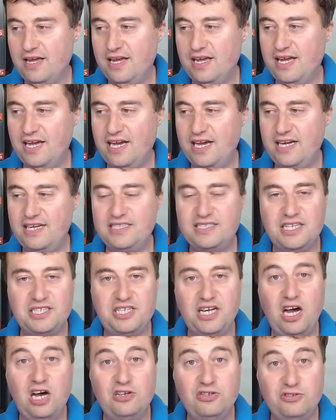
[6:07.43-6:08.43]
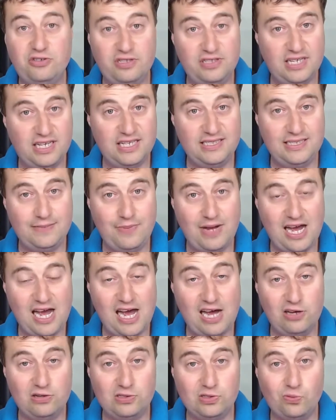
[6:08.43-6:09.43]
and it's actually
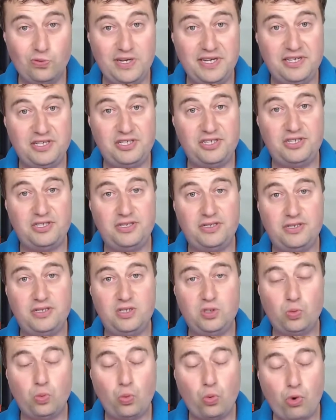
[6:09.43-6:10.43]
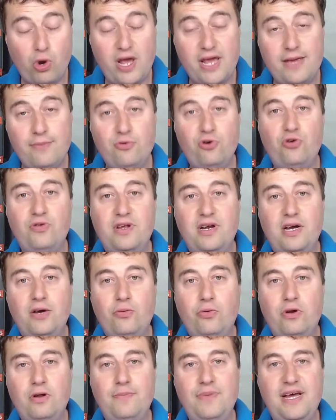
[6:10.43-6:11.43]
£190, which is way more than I
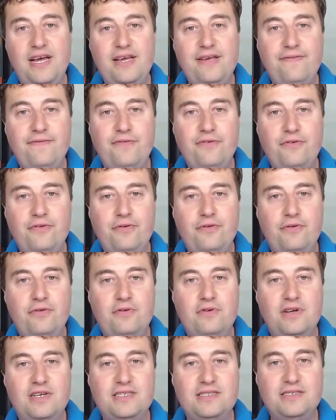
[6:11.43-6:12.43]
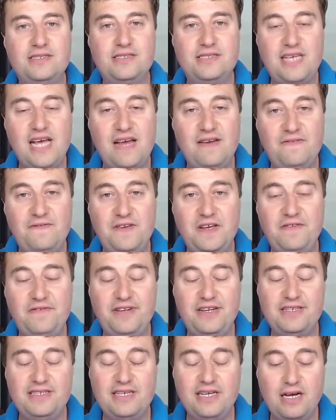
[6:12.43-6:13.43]
want to pay for a 1050
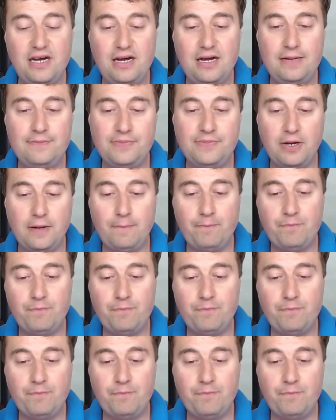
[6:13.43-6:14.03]
Ti, but